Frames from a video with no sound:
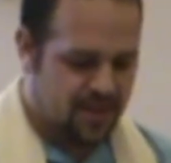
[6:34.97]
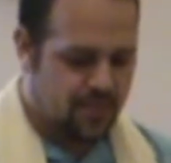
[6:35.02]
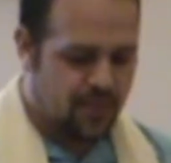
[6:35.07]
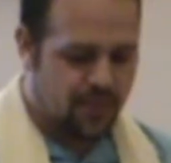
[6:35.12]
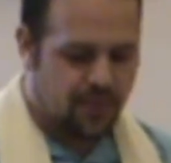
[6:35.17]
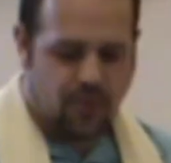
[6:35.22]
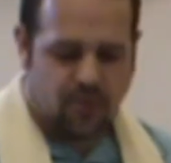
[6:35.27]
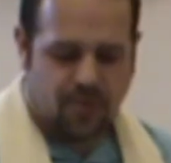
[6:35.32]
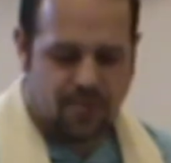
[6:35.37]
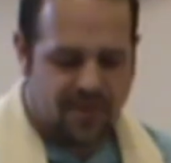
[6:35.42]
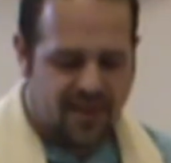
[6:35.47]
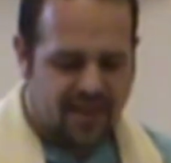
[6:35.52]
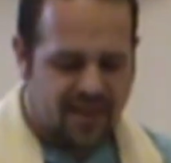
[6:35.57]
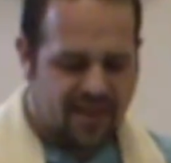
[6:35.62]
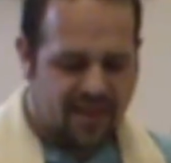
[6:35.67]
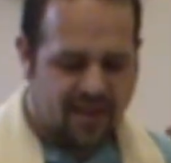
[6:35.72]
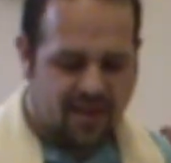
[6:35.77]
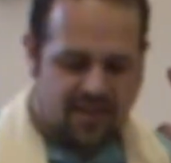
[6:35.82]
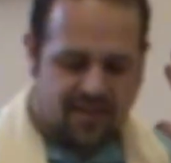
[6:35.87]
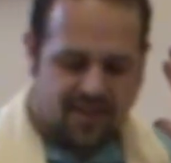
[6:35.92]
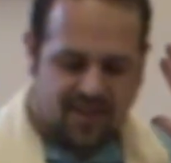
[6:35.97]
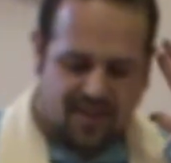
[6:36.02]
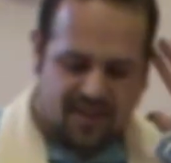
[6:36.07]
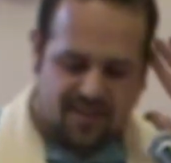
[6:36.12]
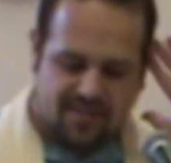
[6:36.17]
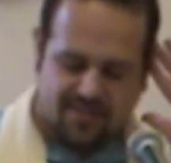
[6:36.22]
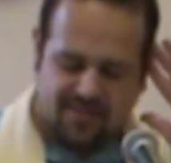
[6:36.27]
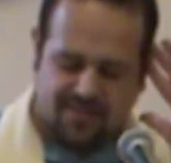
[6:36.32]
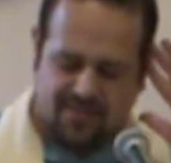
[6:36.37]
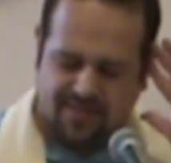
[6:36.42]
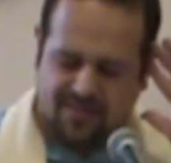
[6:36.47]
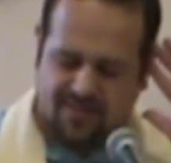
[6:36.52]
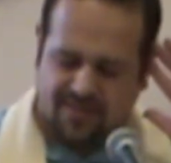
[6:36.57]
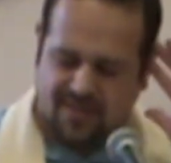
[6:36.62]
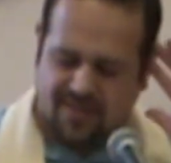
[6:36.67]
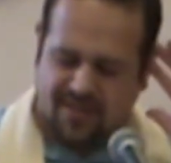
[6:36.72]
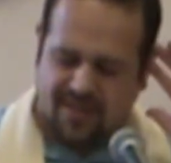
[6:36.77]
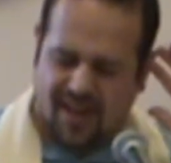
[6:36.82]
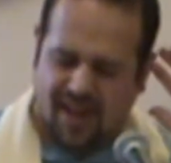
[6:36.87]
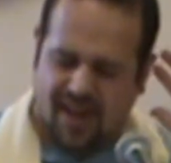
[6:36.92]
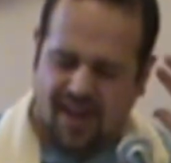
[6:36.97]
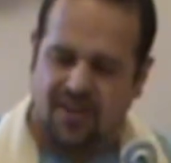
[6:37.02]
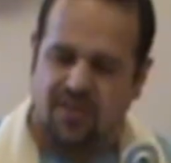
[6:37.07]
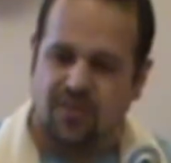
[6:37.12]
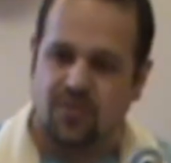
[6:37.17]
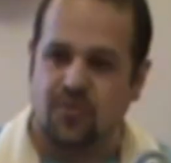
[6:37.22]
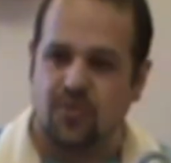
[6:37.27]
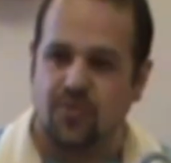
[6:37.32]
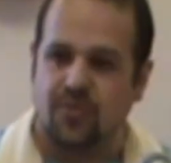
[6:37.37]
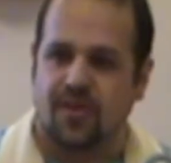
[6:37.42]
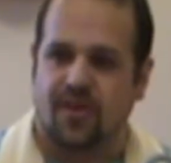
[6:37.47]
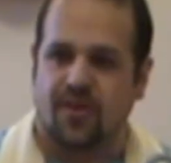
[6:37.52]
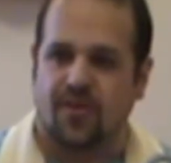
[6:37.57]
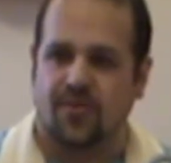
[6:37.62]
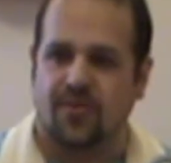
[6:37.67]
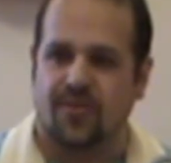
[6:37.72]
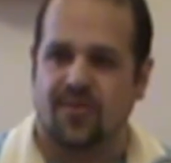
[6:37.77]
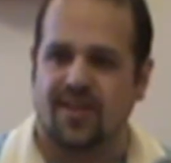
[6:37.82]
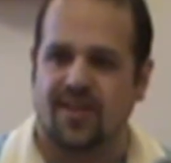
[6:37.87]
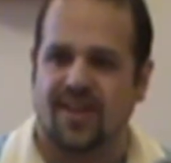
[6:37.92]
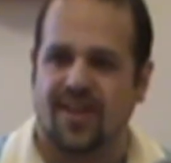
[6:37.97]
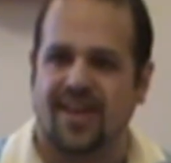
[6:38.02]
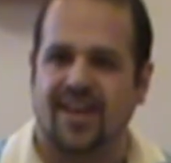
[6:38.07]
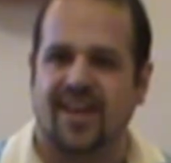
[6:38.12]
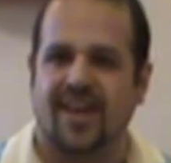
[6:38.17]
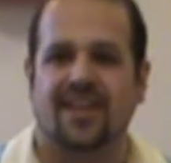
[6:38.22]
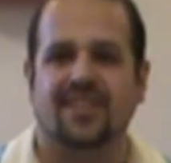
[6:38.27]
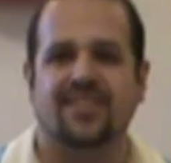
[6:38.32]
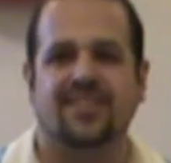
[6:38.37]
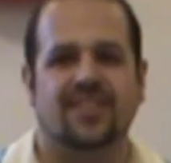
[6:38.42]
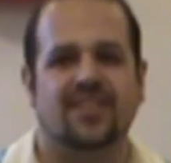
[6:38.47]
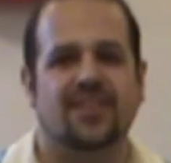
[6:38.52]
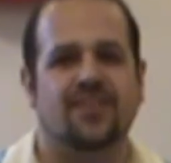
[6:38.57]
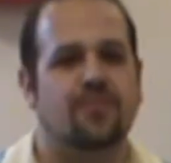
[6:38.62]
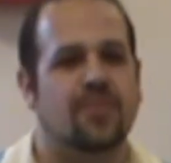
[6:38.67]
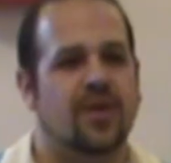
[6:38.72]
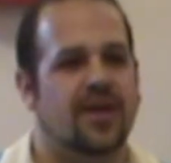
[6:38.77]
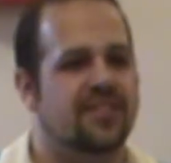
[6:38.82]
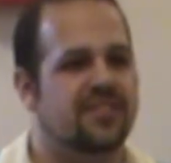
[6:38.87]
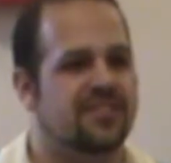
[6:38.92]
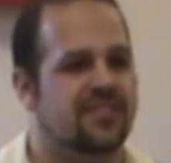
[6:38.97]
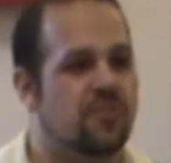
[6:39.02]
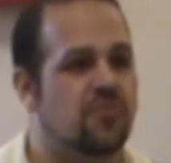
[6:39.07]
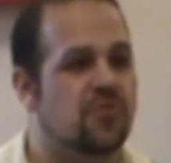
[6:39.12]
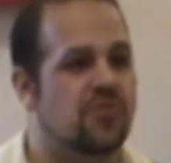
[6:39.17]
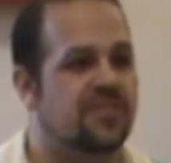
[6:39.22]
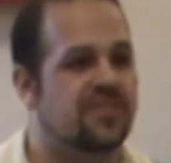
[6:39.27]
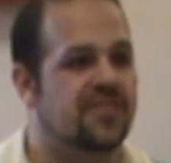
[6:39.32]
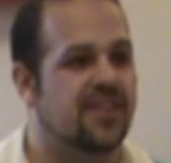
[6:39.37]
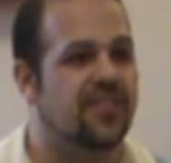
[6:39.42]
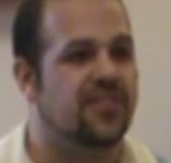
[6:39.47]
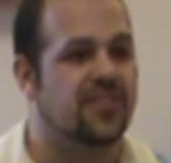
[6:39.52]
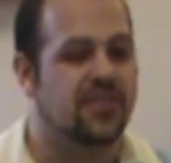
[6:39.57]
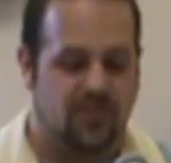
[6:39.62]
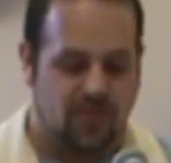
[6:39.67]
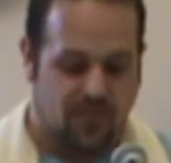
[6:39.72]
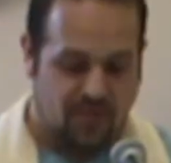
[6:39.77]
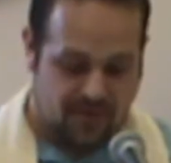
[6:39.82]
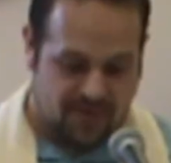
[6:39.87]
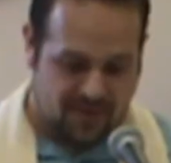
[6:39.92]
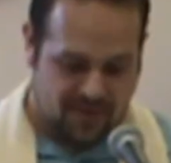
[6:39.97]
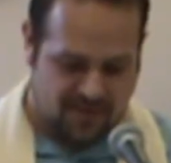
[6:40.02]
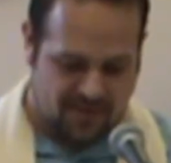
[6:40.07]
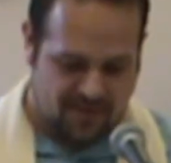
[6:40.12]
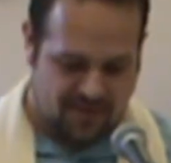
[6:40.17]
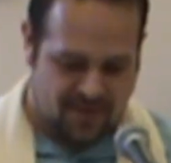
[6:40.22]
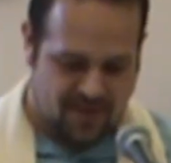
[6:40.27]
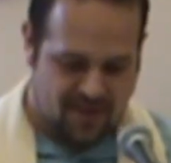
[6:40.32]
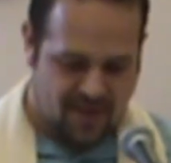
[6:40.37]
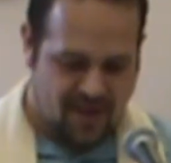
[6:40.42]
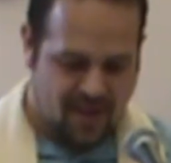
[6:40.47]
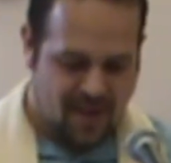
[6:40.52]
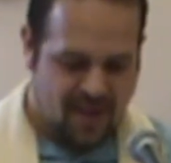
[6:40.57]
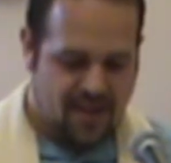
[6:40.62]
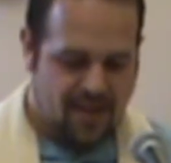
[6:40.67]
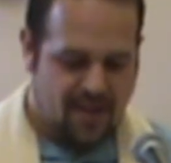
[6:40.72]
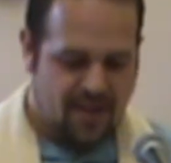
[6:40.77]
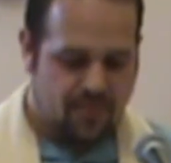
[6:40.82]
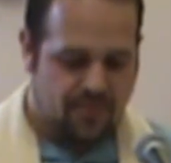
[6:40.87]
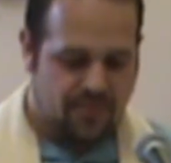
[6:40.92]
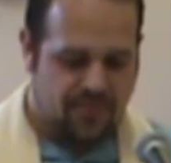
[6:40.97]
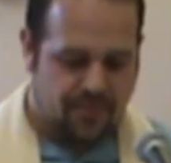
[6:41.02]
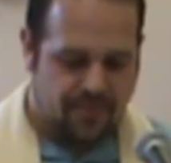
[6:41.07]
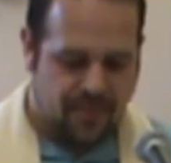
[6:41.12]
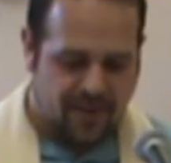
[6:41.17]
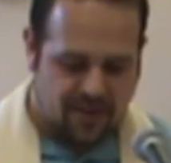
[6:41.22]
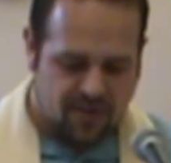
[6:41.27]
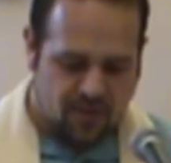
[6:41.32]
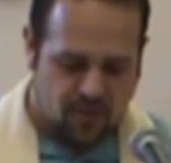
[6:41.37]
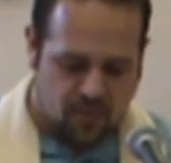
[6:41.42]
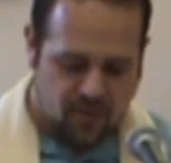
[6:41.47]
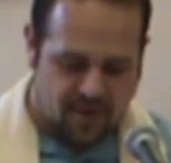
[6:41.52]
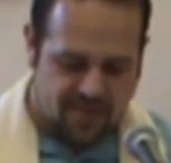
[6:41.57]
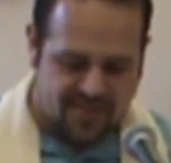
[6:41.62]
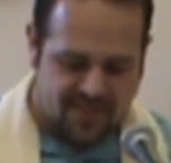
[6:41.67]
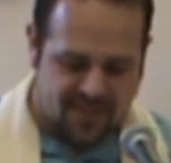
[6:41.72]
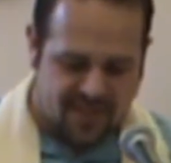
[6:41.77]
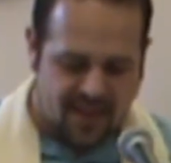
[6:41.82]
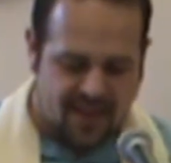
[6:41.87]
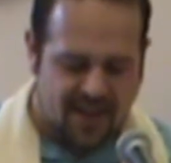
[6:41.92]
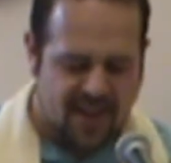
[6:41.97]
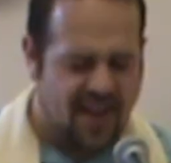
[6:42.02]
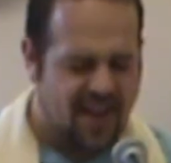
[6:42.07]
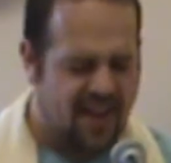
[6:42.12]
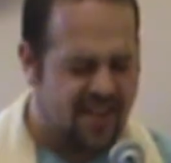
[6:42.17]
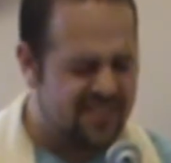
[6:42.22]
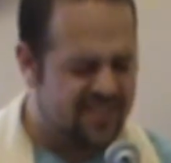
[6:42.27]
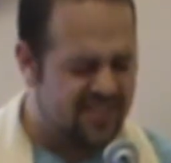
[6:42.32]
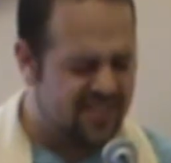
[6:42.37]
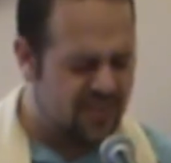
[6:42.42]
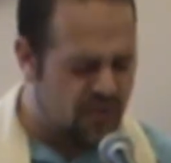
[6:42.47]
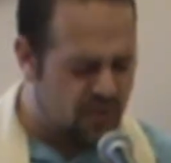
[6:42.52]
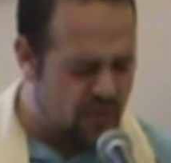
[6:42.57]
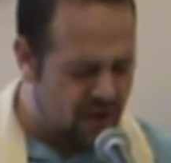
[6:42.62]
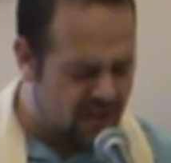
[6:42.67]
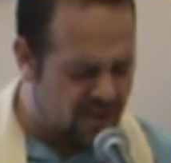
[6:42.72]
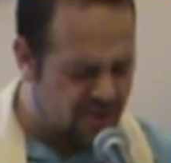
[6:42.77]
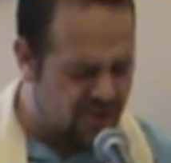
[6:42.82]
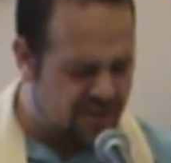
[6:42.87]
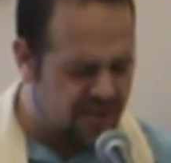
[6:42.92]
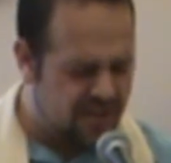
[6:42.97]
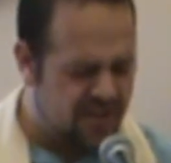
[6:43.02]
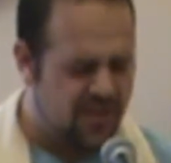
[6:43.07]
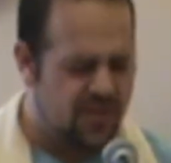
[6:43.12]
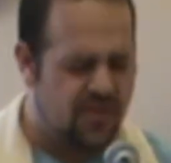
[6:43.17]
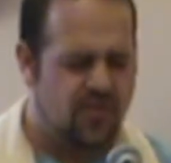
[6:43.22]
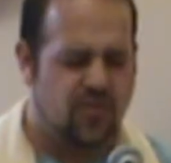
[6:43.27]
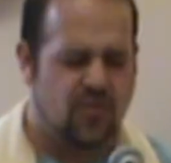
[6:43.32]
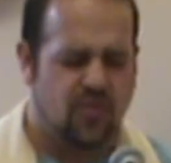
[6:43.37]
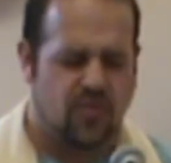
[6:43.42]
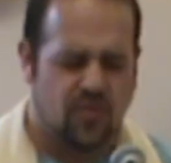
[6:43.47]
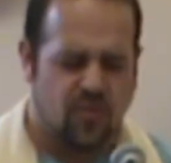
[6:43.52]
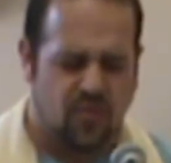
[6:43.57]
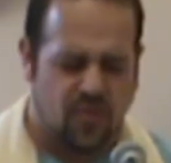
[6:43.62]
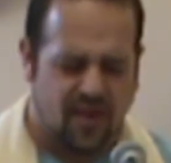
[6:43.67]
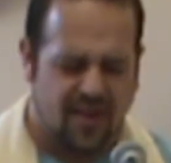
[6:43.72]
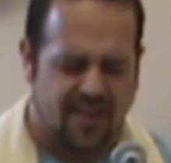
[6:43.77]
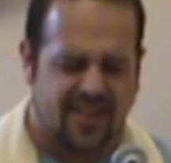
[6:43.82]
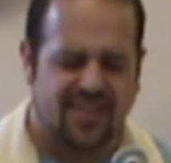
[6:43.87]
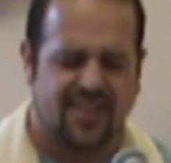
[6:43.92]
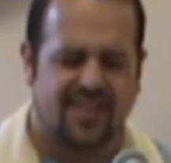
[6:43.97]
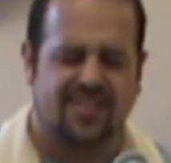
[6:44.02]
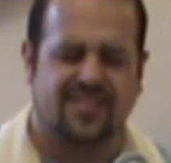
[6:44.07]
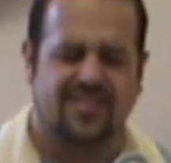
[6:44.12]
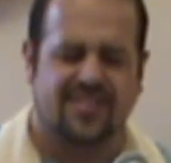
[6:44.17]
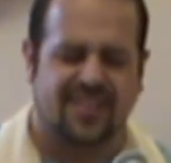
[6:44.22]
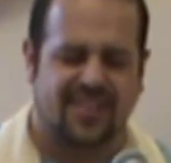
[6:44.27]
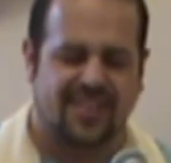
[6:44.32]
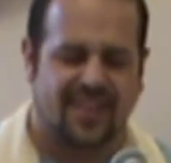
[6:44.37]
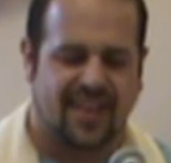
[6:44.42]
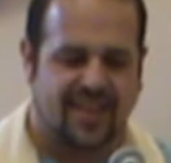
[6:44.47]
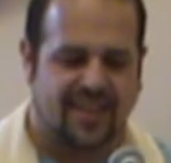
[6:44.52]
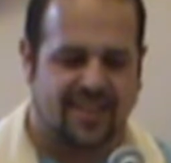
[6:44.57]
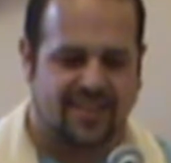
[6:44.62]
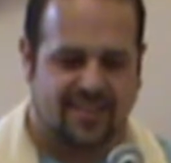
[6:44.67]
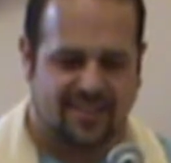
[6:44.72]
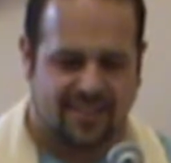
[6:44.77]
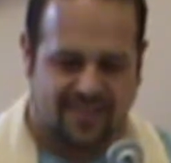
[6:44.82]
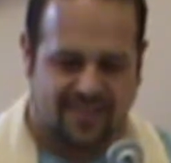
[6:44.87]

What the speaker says: Before meeting our guests, I knew, though, I had to leave my assumptions at the door and prepare to once again ask the question, what is it like?